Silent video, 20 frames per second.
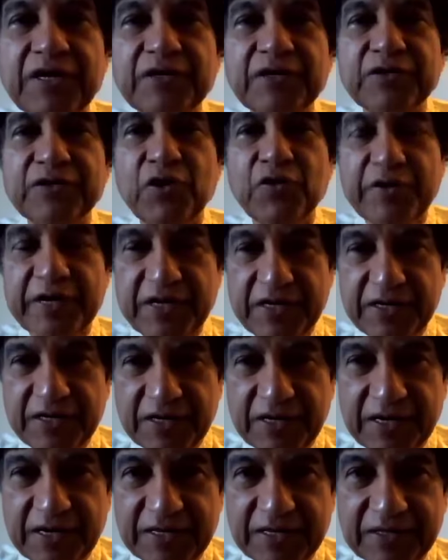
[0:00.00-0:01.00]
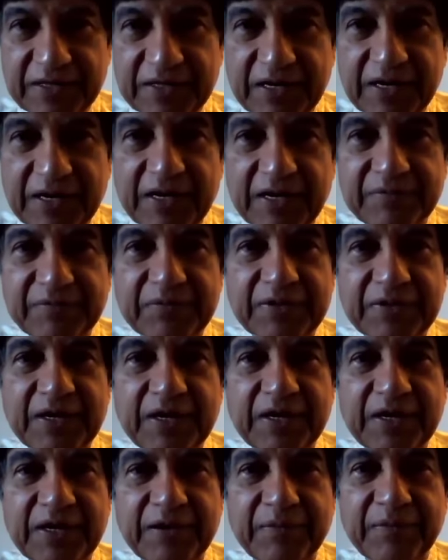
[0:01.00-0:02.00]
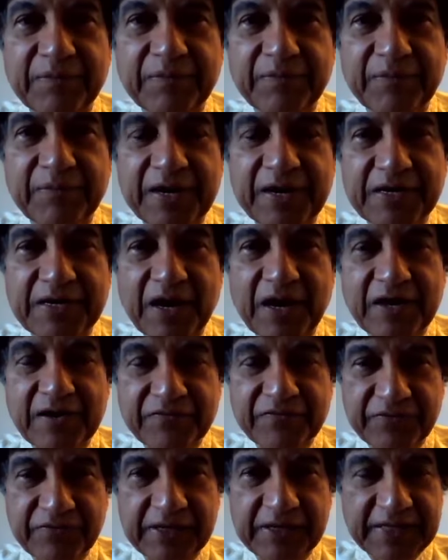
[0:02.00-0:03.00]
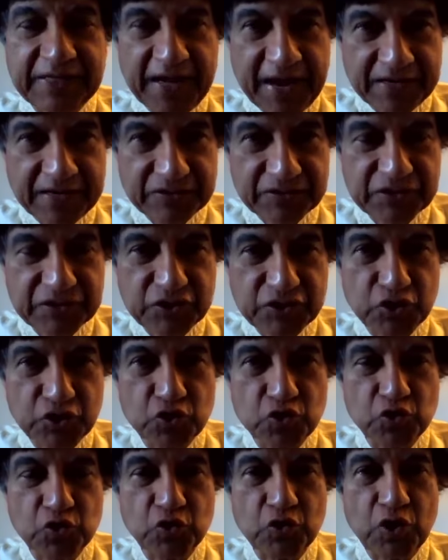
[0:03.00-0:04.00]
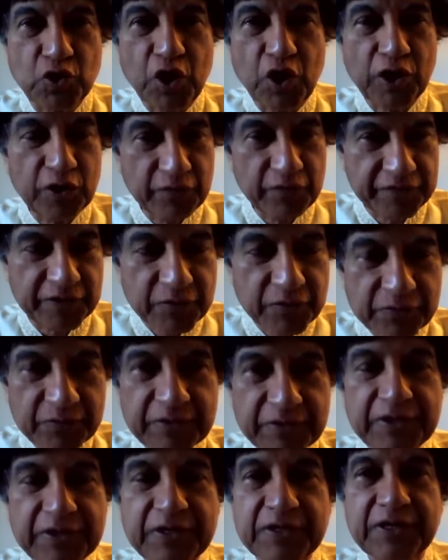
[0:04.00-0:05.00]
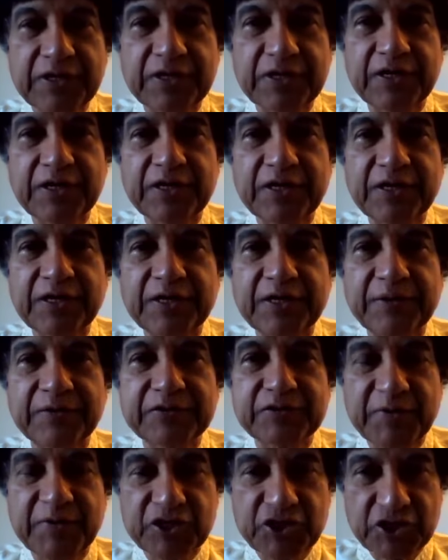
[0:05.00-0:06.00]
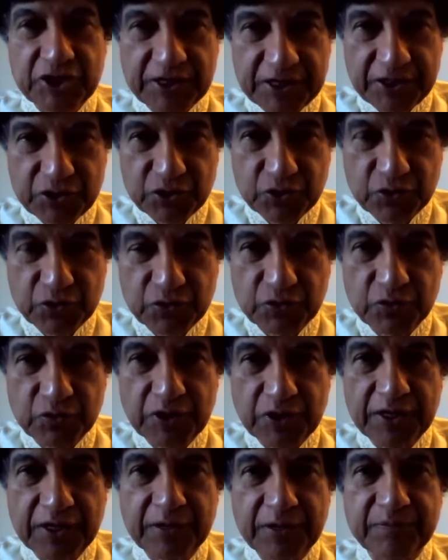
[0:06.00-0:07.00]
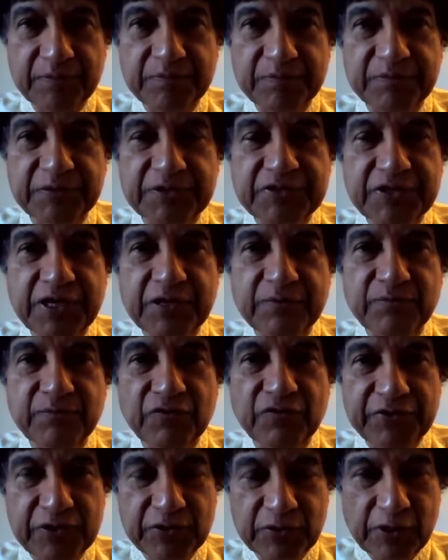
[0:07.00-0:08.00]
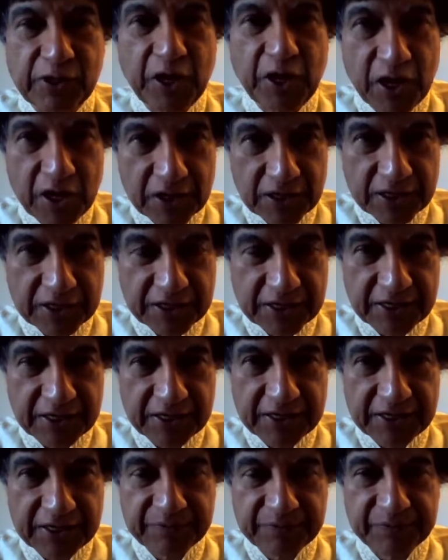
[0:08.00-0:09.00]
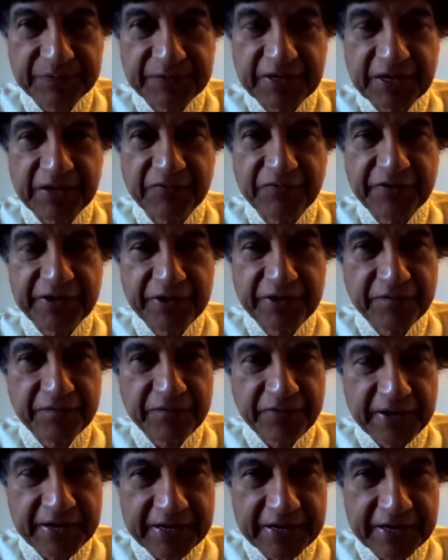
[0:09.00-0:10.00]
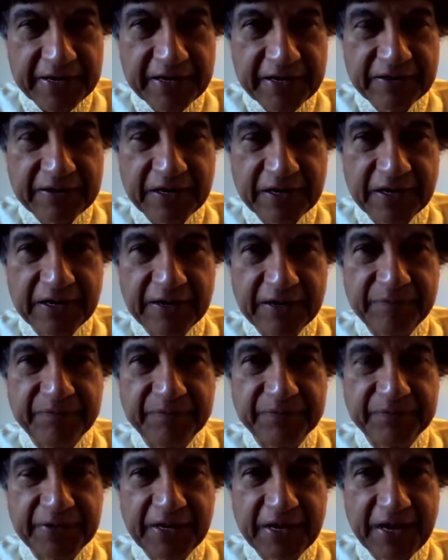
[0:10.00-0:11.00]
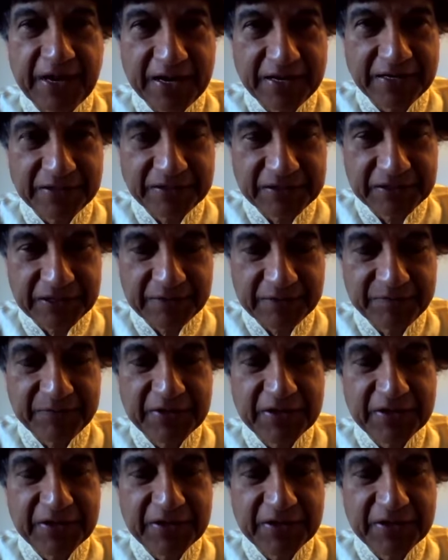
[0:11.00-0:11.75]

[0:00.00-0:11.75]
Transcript: Noreen, and my heartfelt thanks to all of you, especially to Mr. Mofidul Hoque, a freedom fighter and